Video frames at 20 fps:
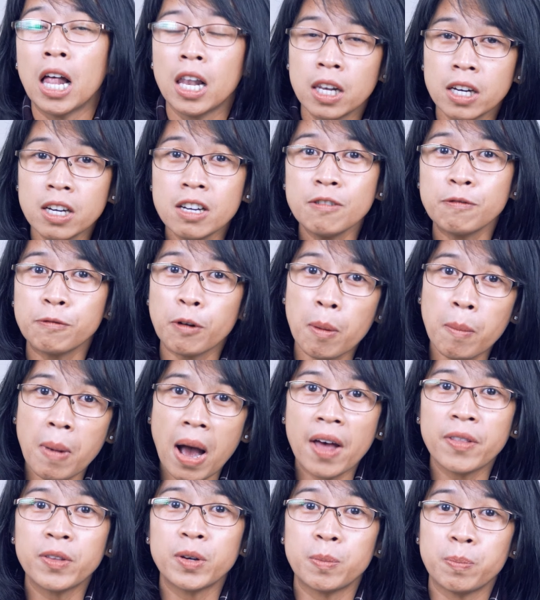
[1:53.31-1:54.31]
Learn from
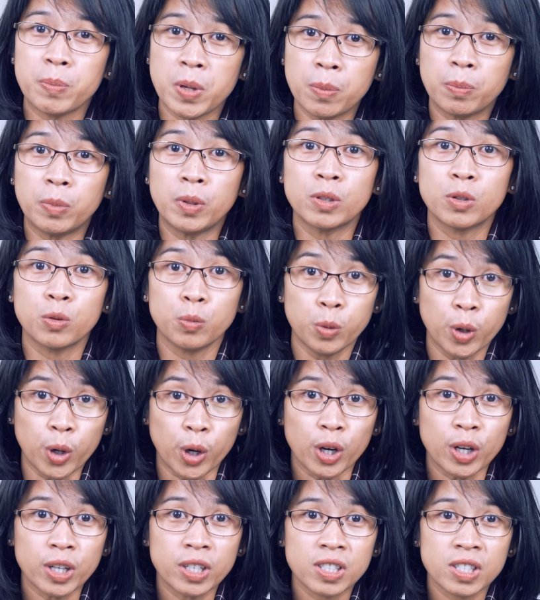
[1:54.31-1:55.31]
other people's
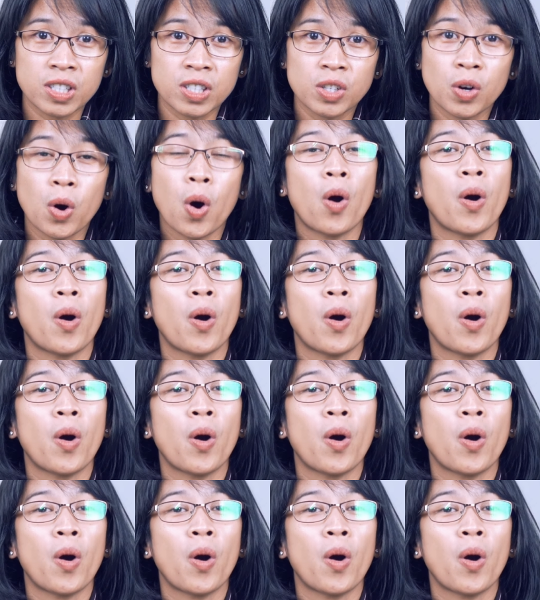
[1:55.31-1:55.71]
works